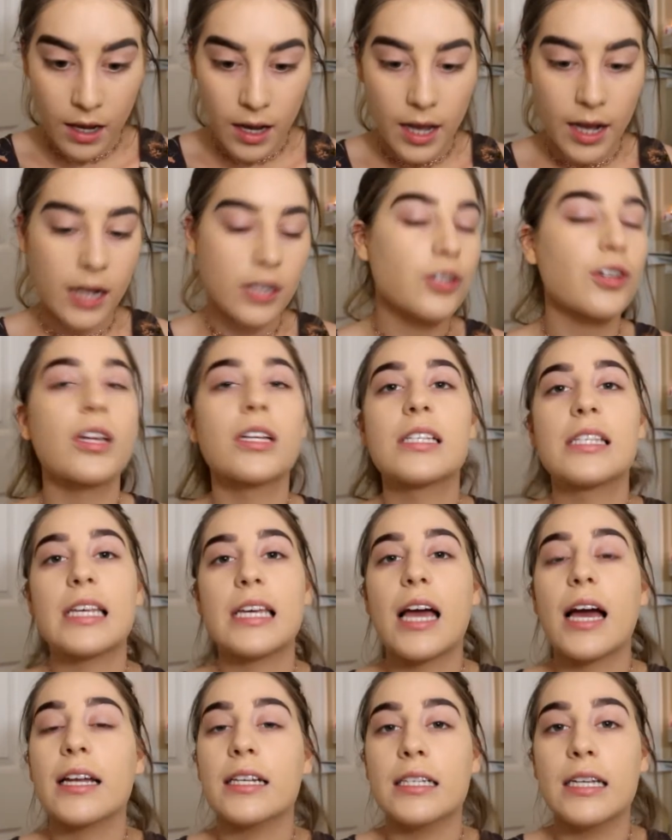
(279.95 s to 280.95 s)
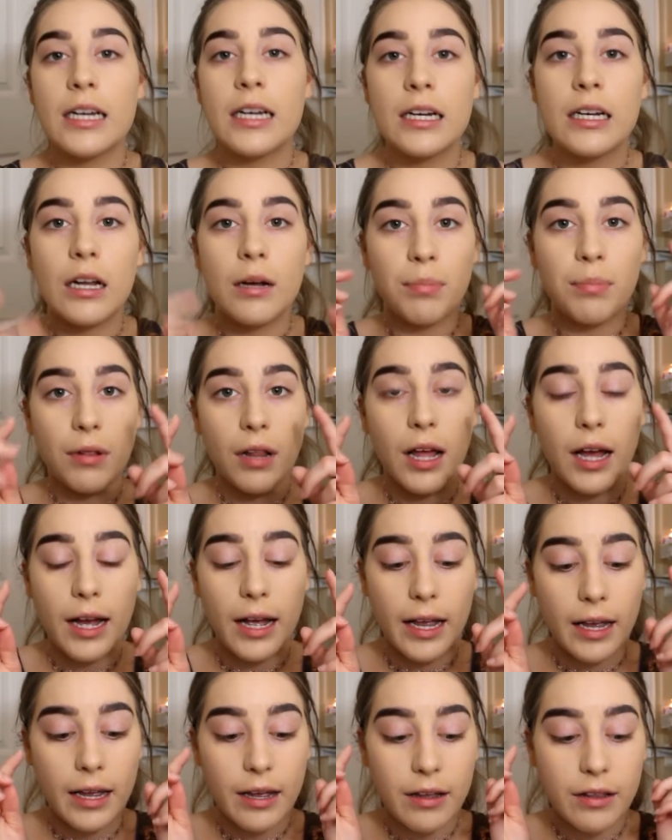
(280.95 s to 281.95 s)
As you can see, I didn't
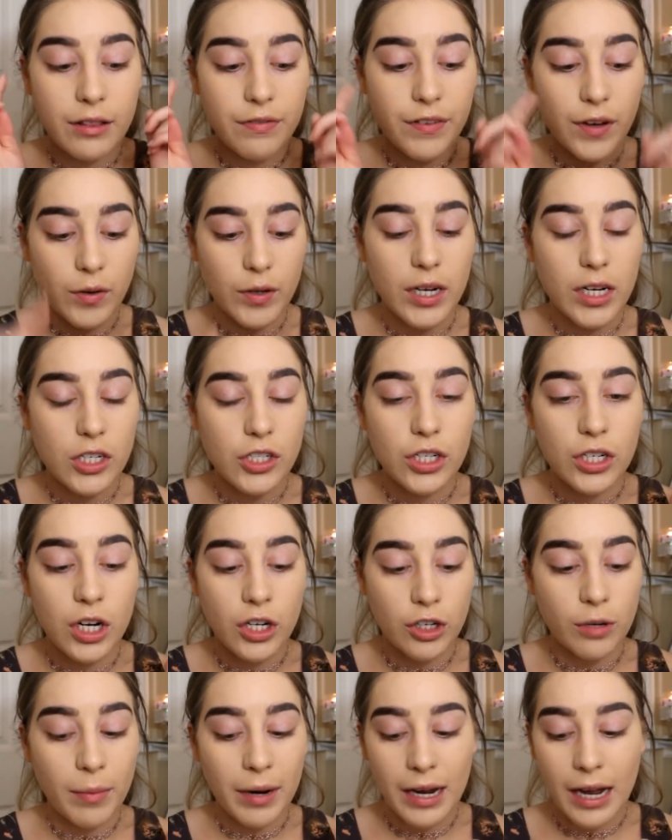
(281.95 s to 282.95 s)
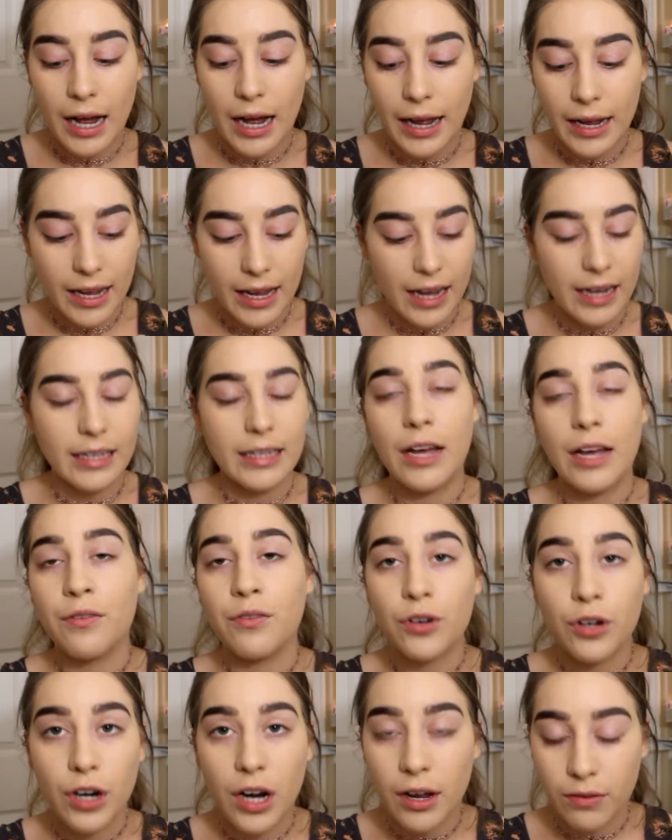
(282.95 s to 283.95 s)
apply the foundation under my eye. I
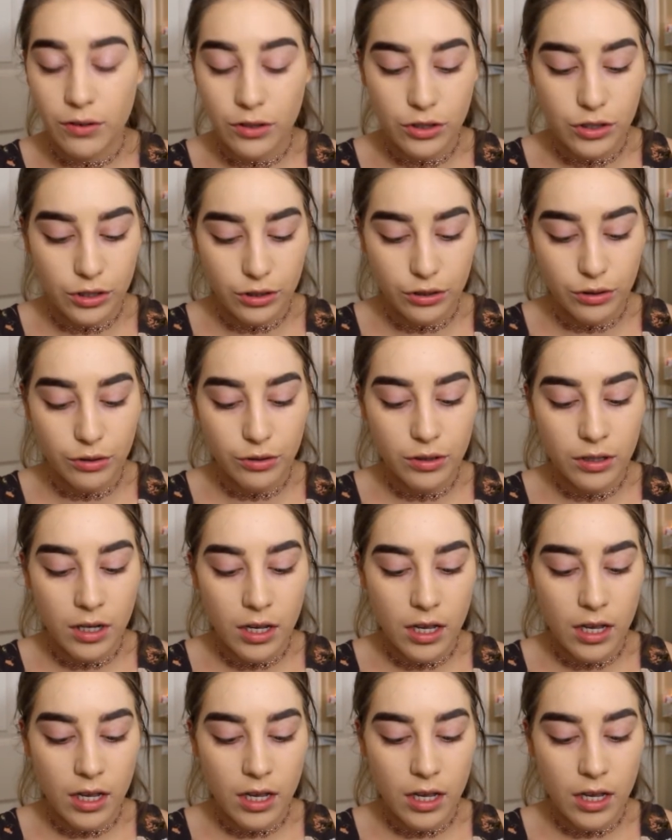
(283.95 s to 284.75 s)
never ever do.